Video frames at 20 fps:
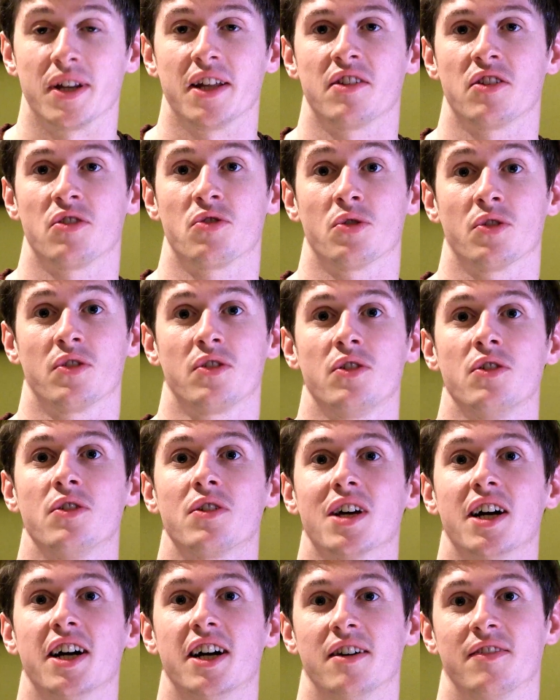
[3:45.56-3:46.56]
need to draw two
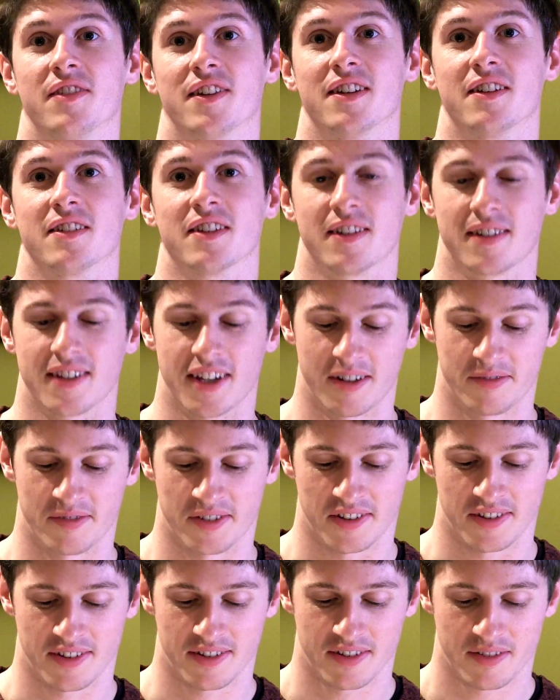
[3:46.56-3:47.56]
curves along the
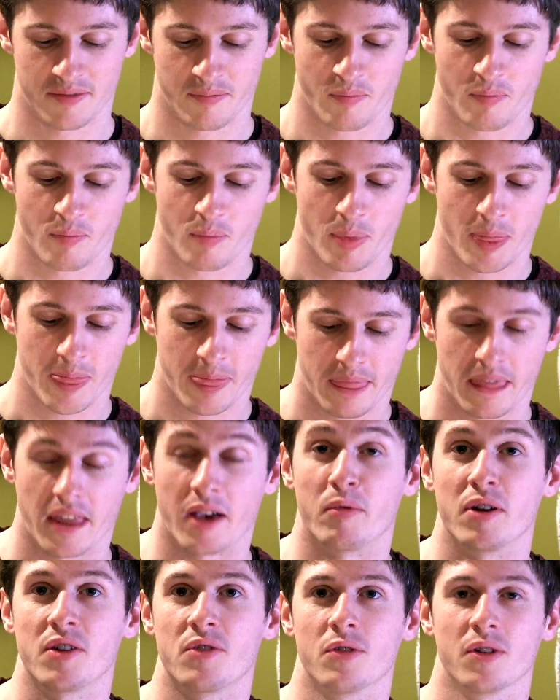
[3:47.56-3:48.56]
surface. And
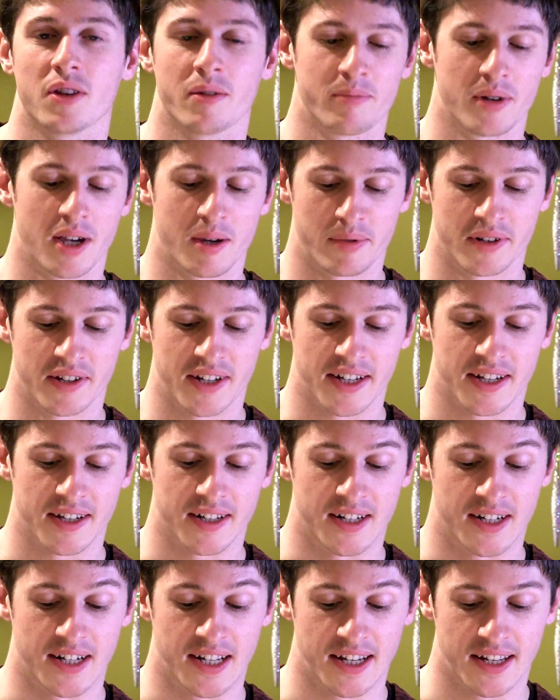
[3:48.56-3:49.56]
we draw them
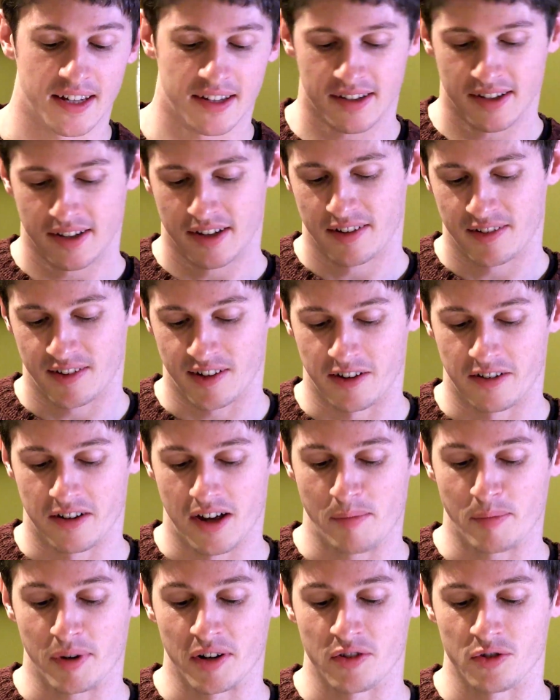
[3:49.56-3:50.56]
perpendicularly. So
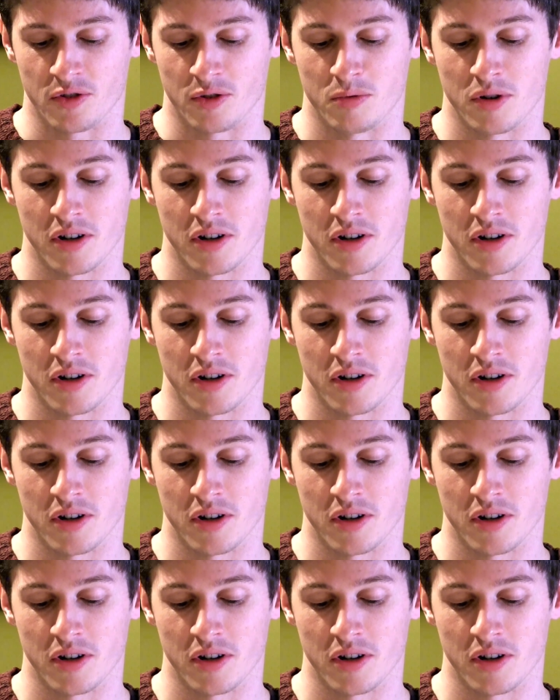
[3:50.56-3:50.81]
I'm going to draw